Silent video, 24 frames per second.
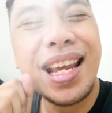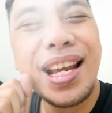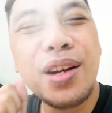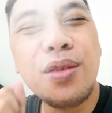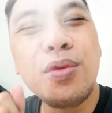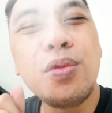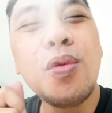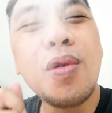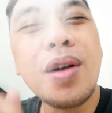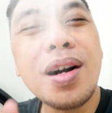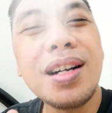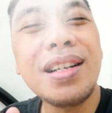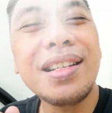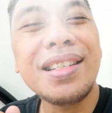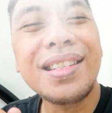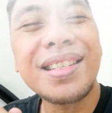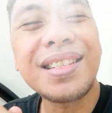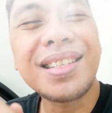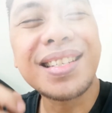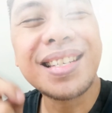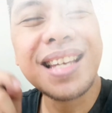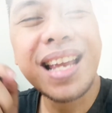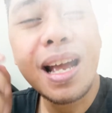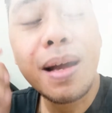It
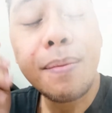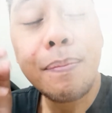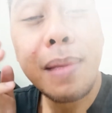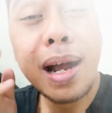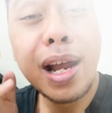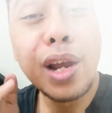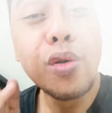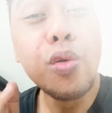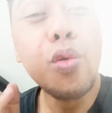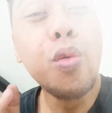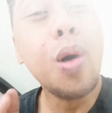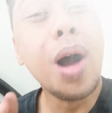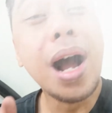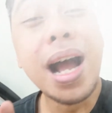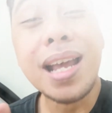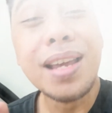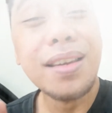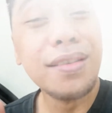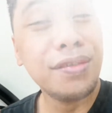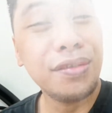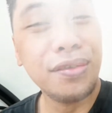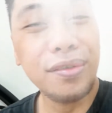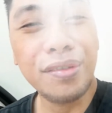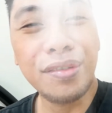was my
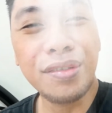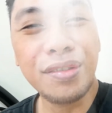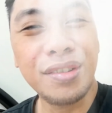wife.